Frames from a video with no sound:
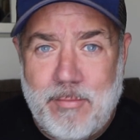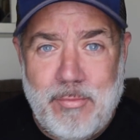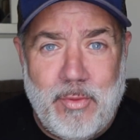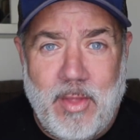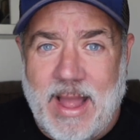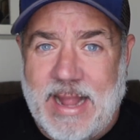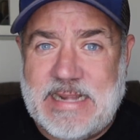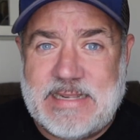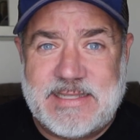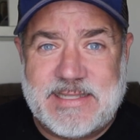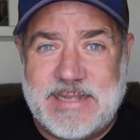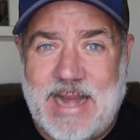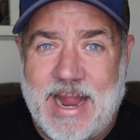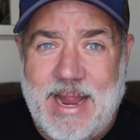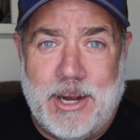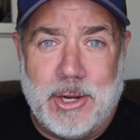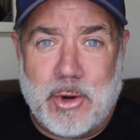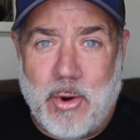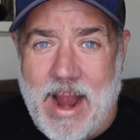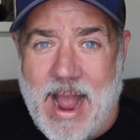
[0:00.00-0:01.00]
like,
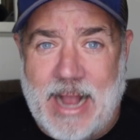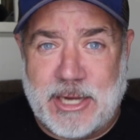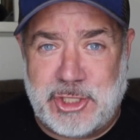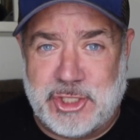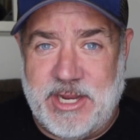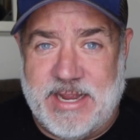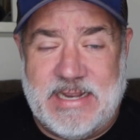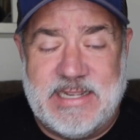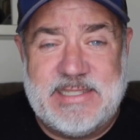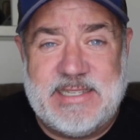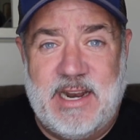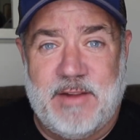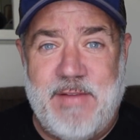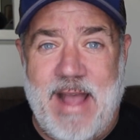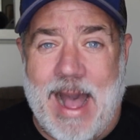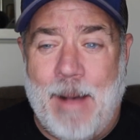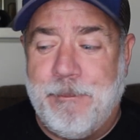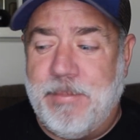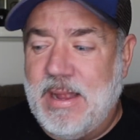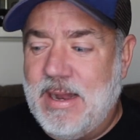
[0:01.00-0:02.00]
site crashings that have
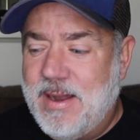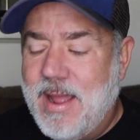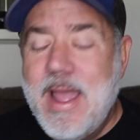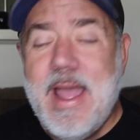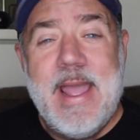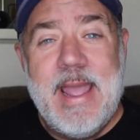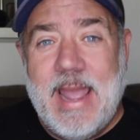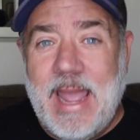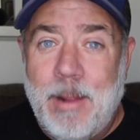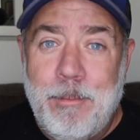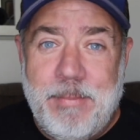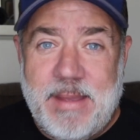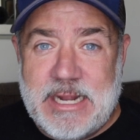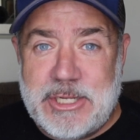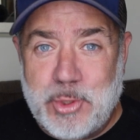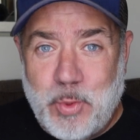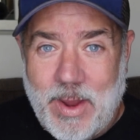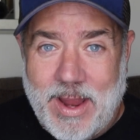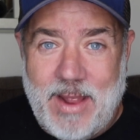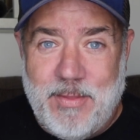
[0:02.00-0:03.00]
happened in
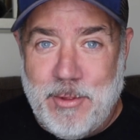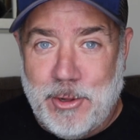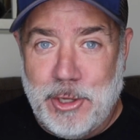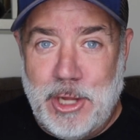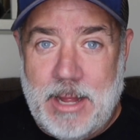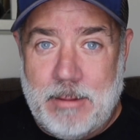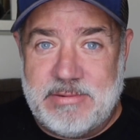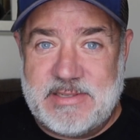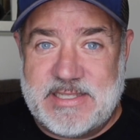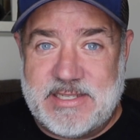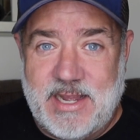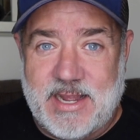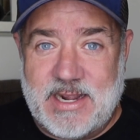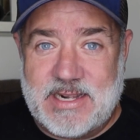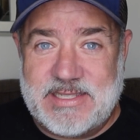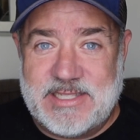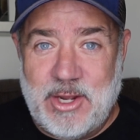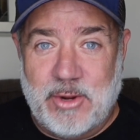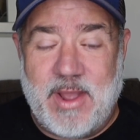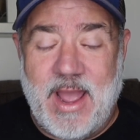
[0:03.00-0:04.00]
between the
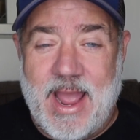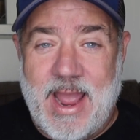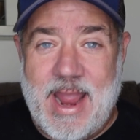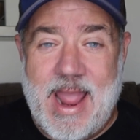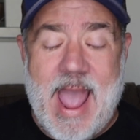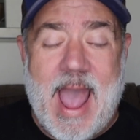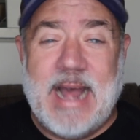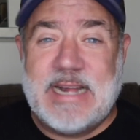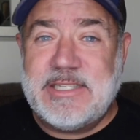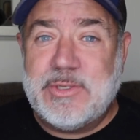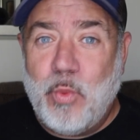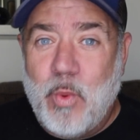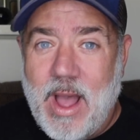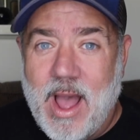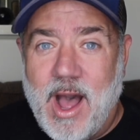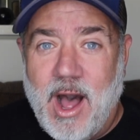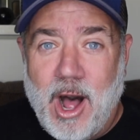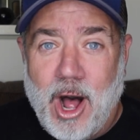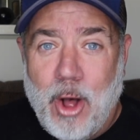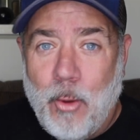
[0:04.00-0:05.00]
lipsticks, okay? As
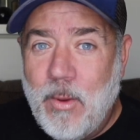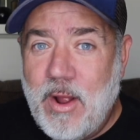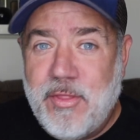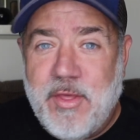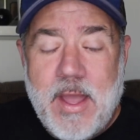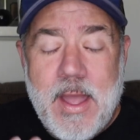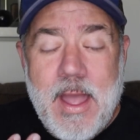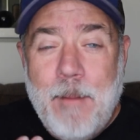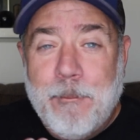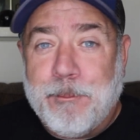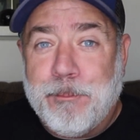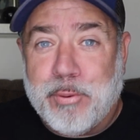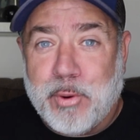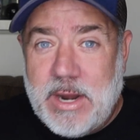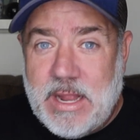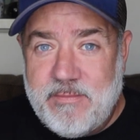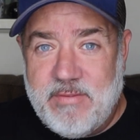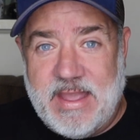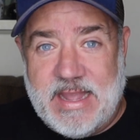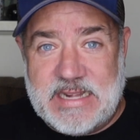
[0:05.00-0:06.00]
well with
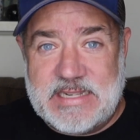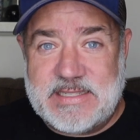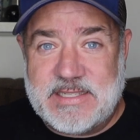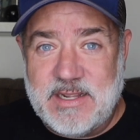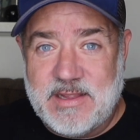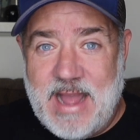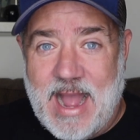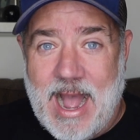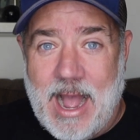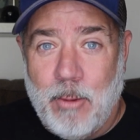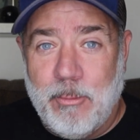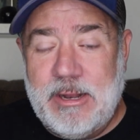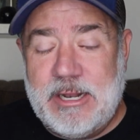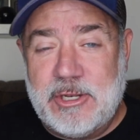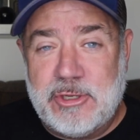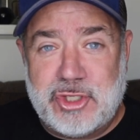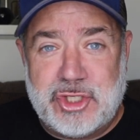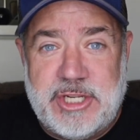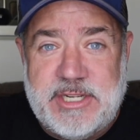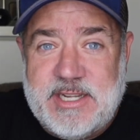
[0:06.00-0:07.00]
previous to that,
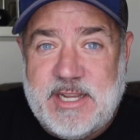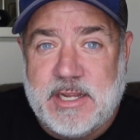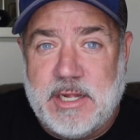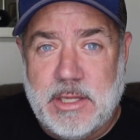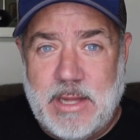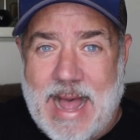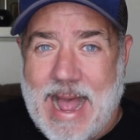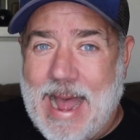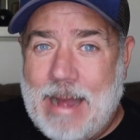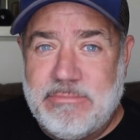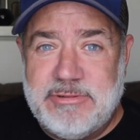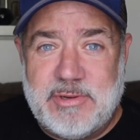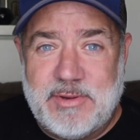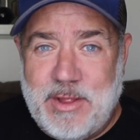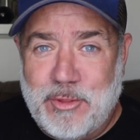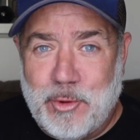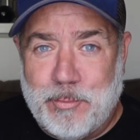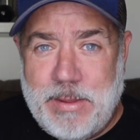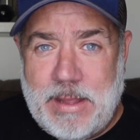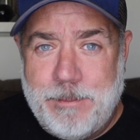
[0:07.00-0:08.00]
when she did collabs with
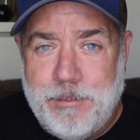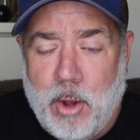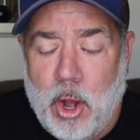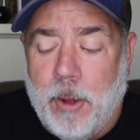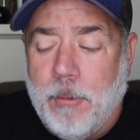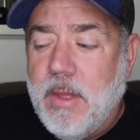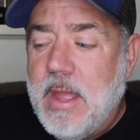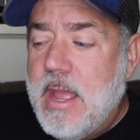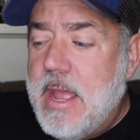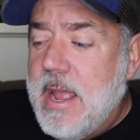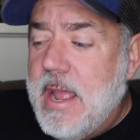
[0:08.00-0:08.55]
other people.